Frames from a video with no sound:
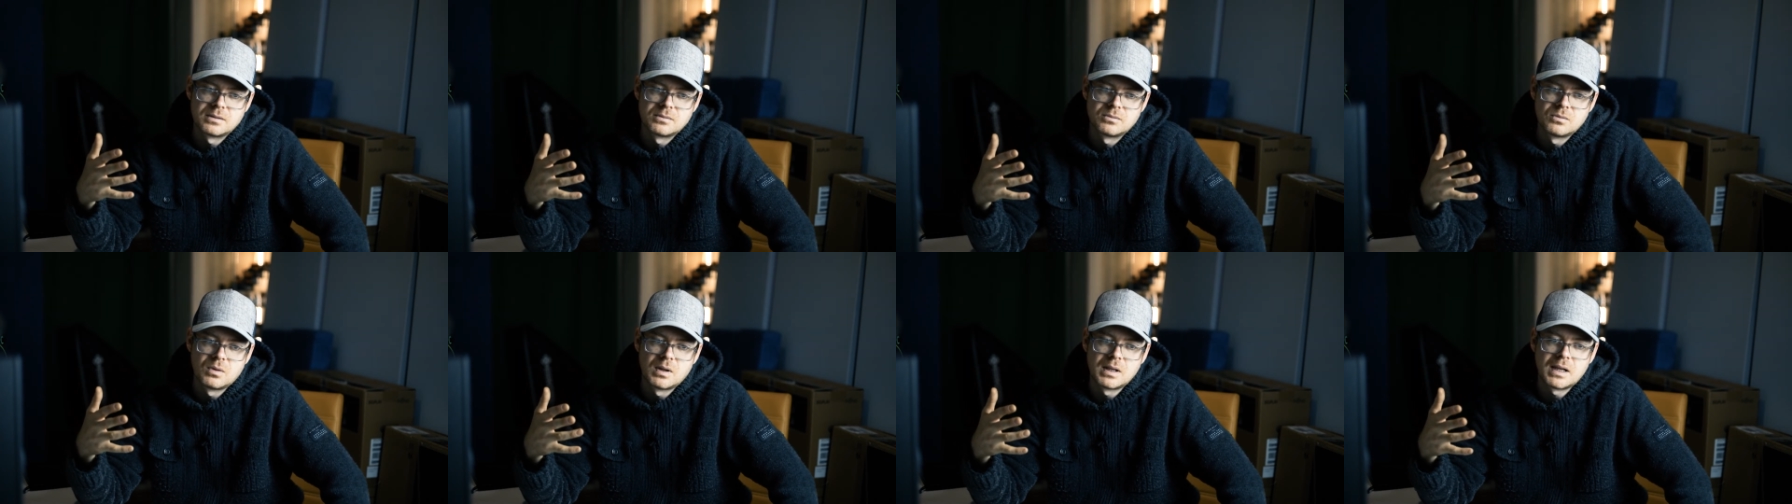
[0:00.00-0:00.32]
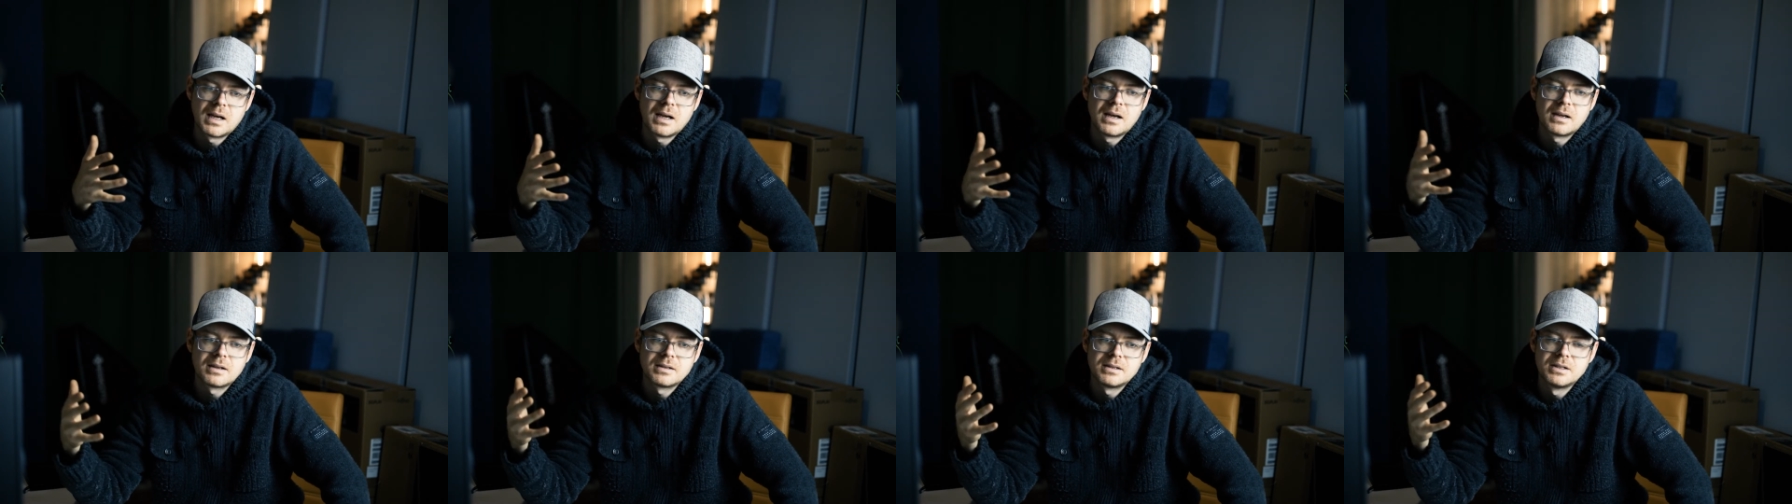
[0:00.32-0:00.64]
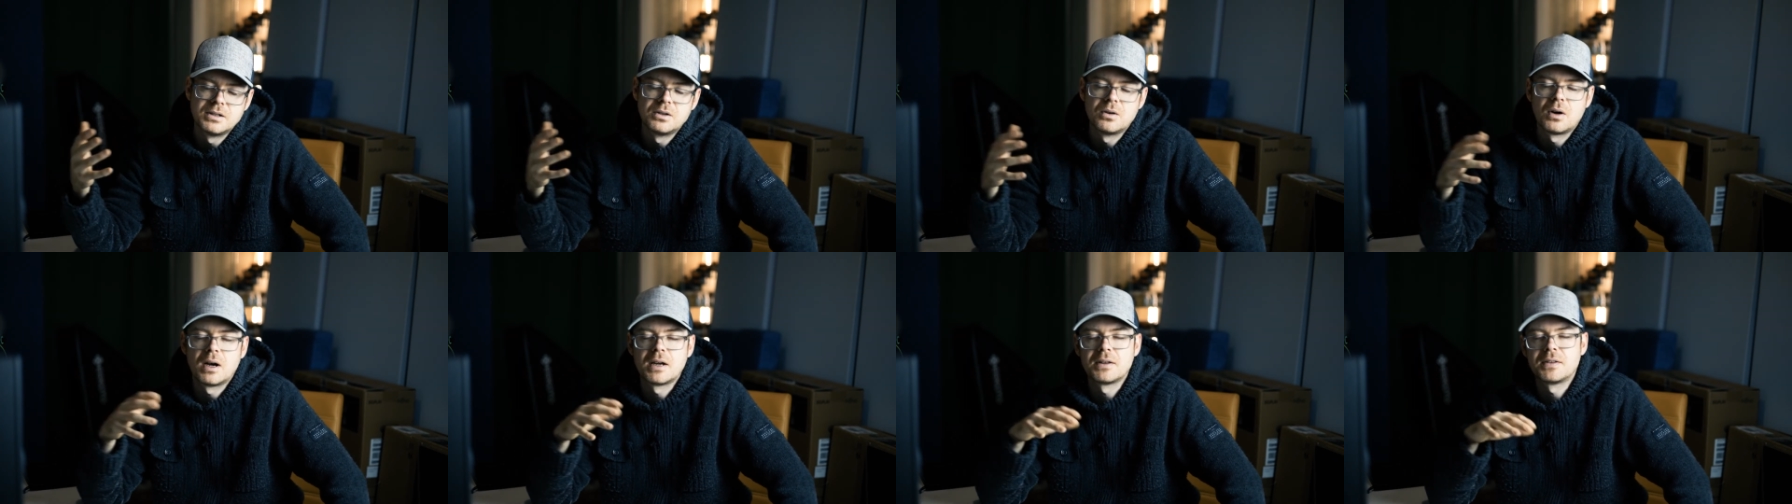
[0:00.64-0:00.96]
well,
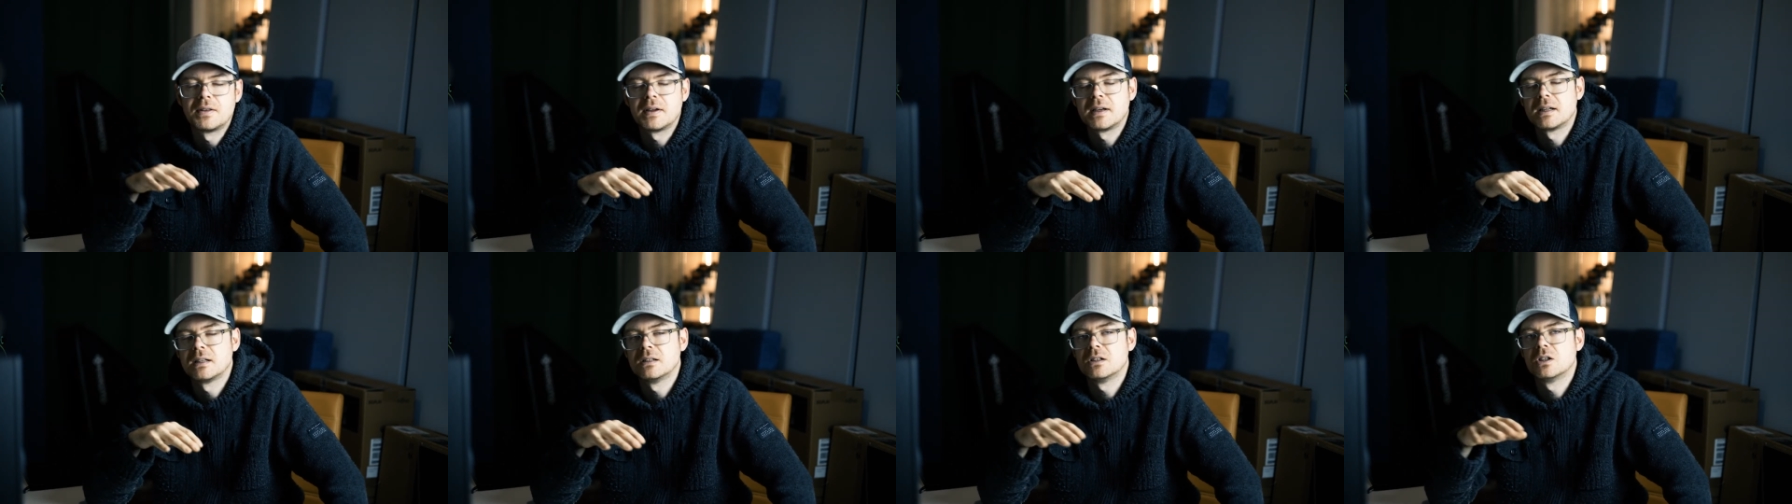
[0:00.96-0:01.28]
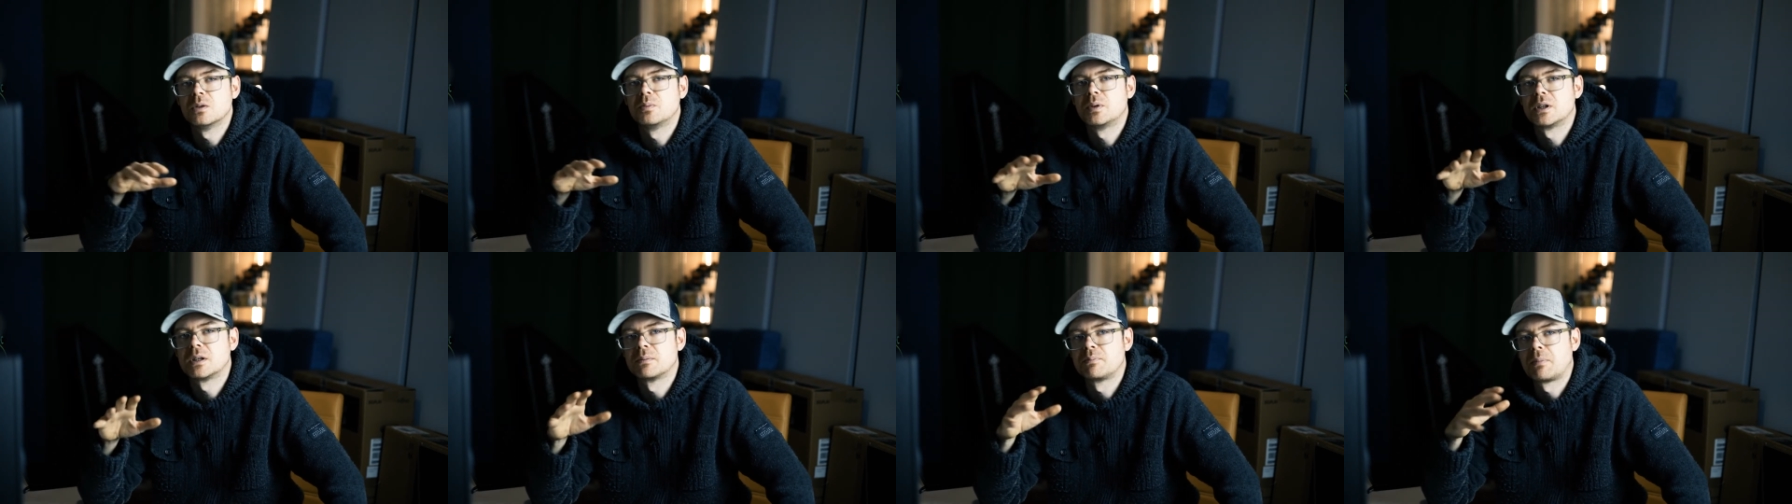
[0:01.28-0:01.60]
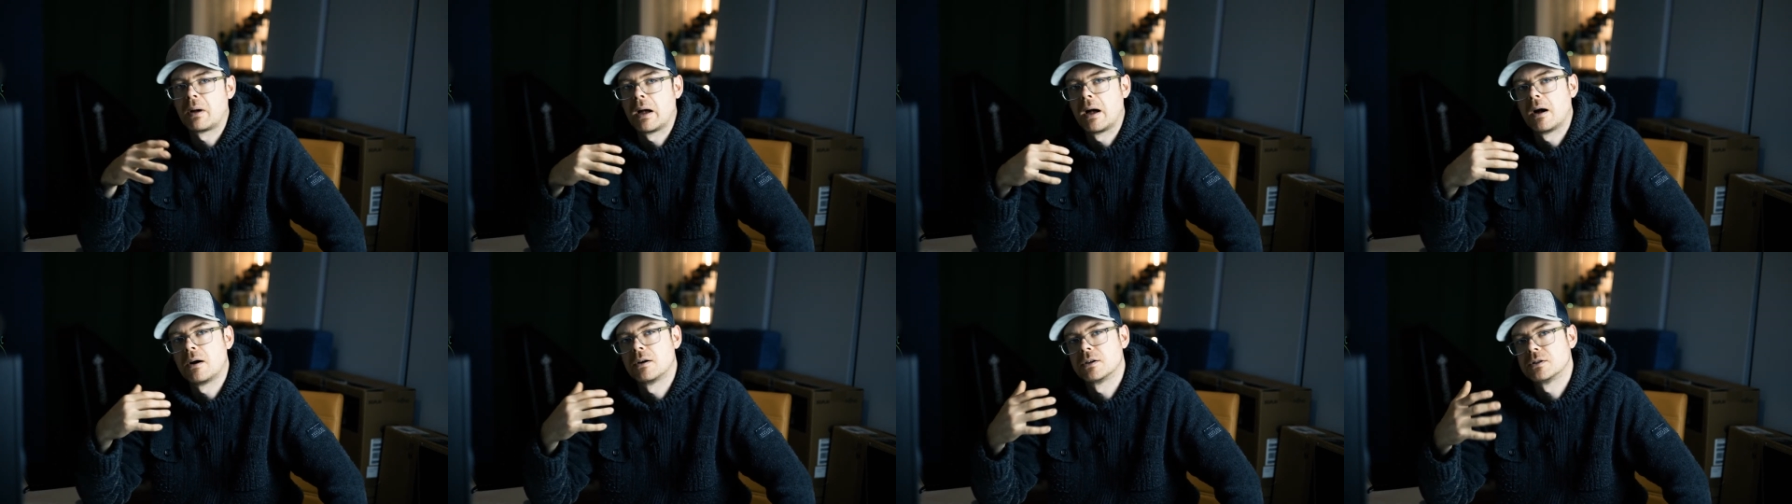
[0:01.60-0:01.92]
I think a little bit of
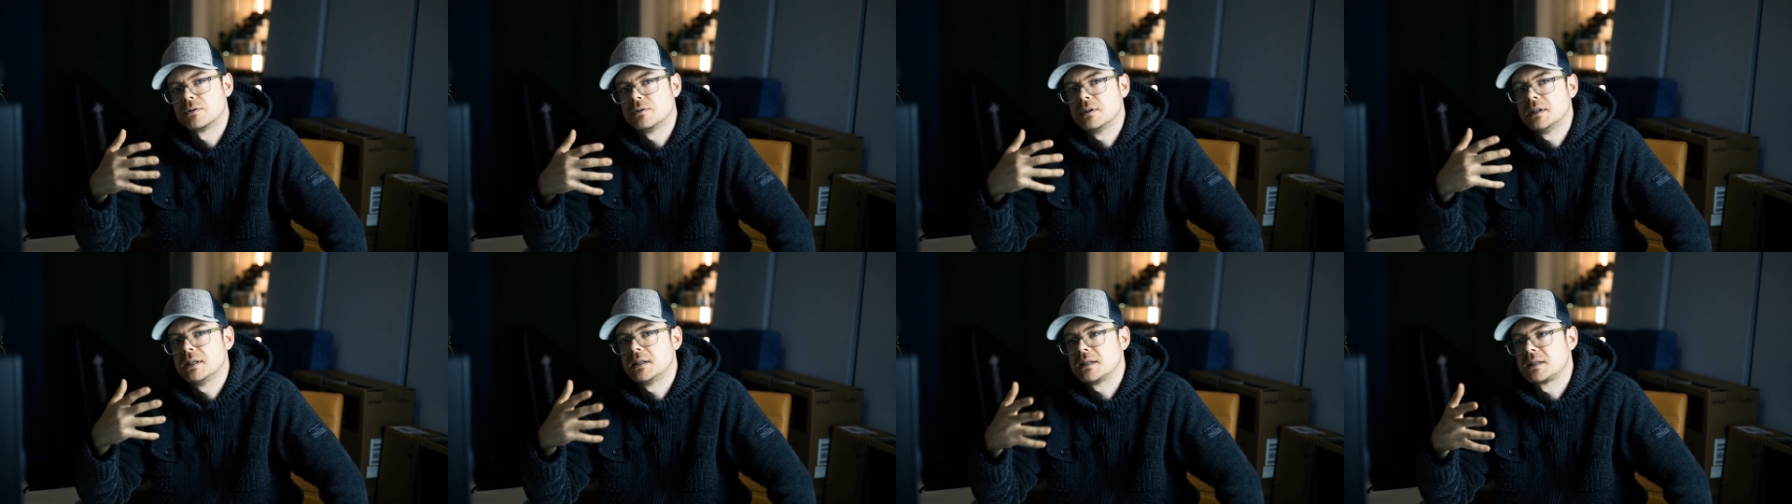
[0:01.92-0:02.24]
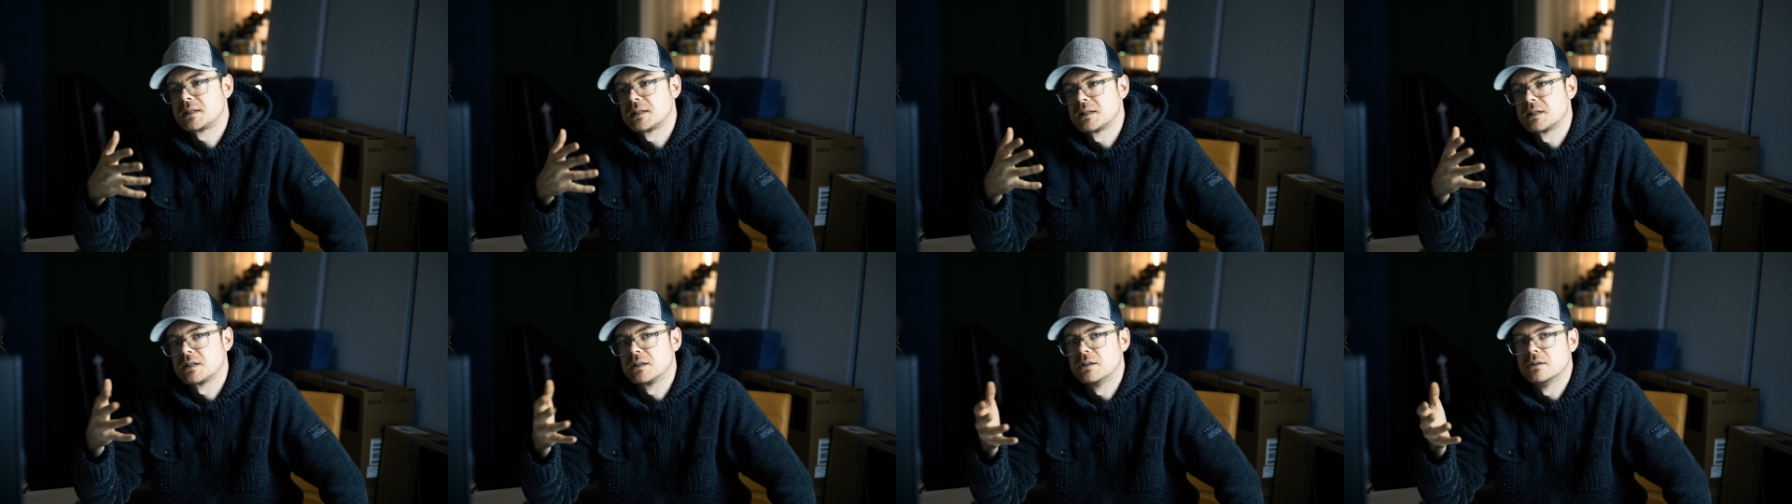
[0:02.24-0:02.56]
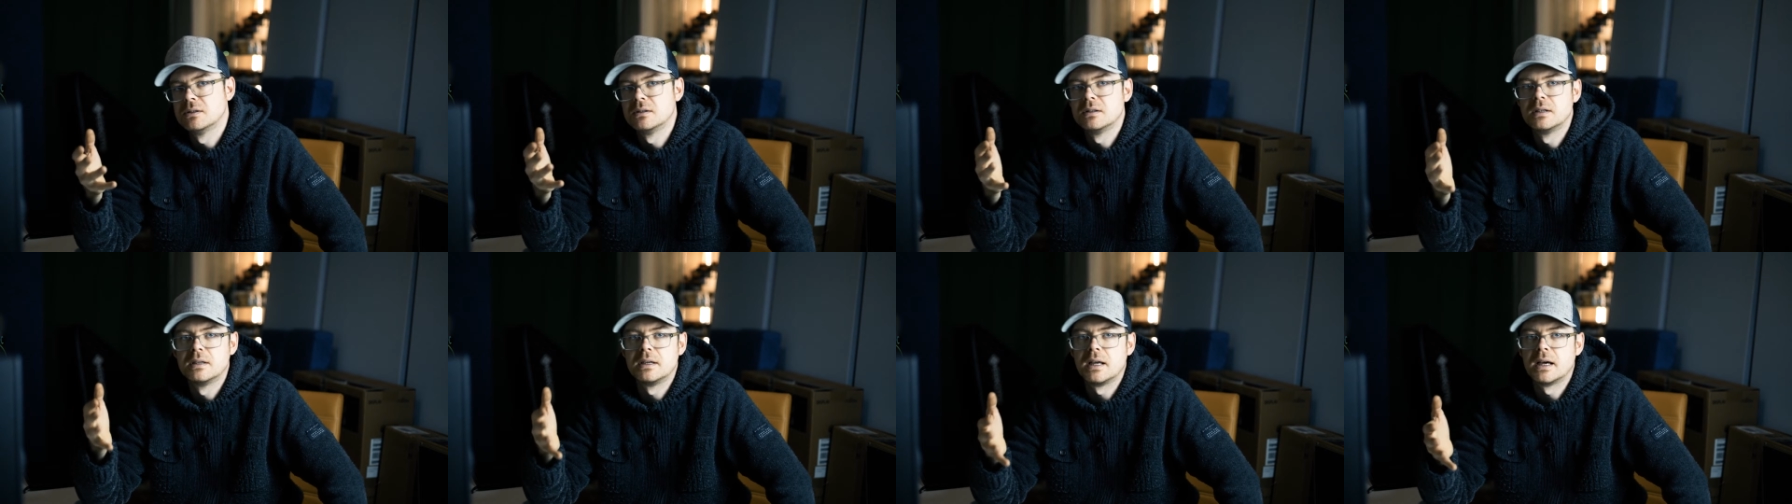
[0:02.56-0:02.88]
powderiness is
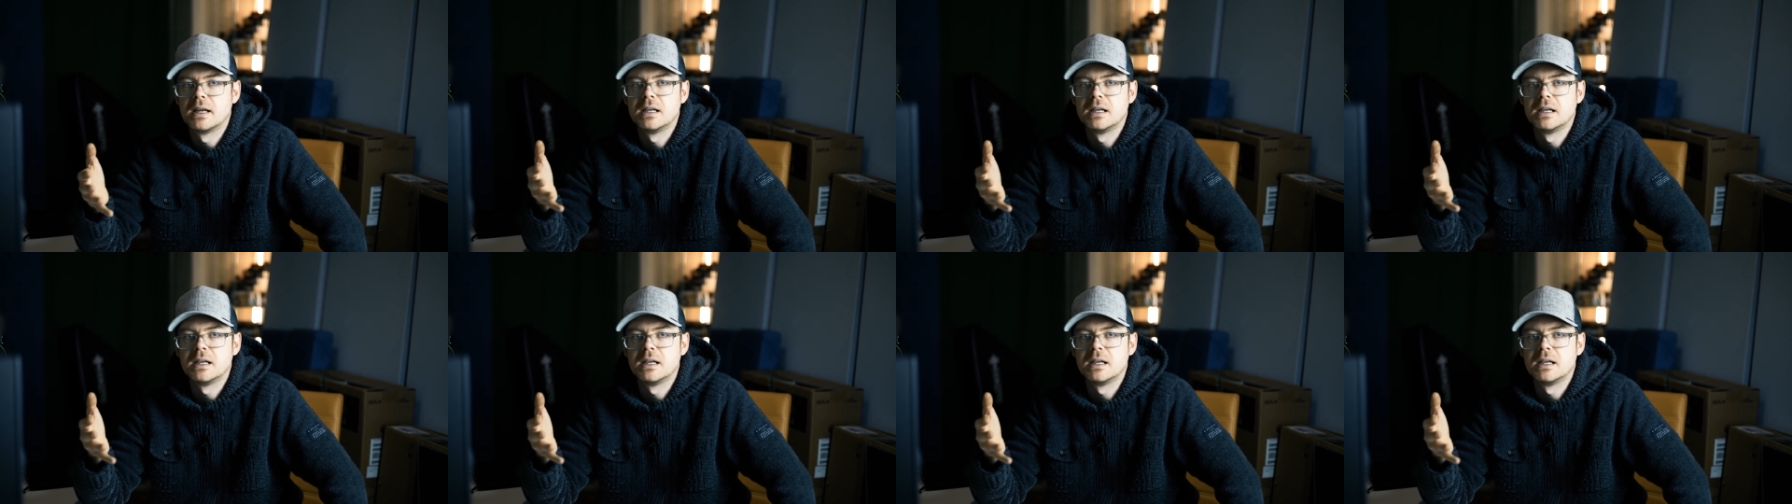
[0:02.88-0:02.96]
good in